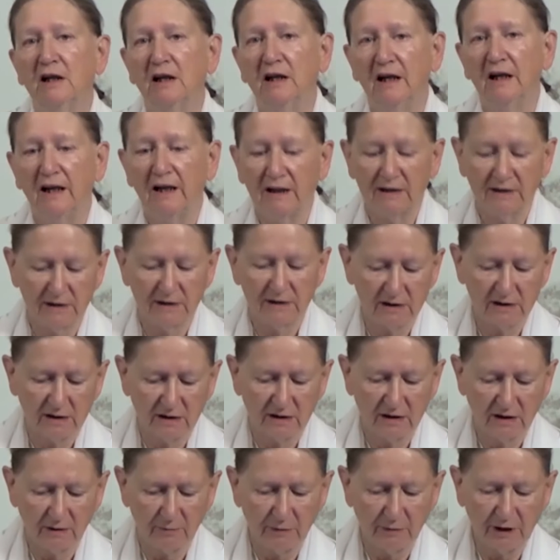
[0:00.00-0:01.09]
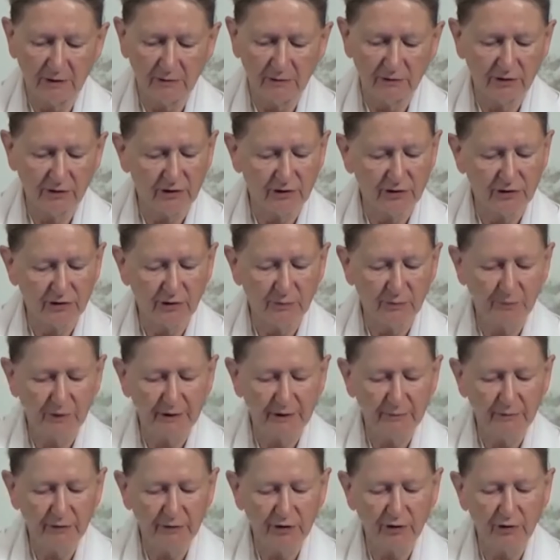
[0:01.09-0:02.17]
and about the
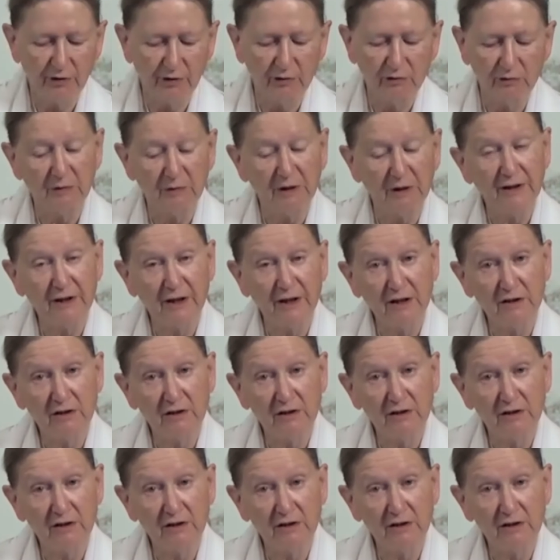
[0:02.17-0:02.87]
Supreme Soul, but that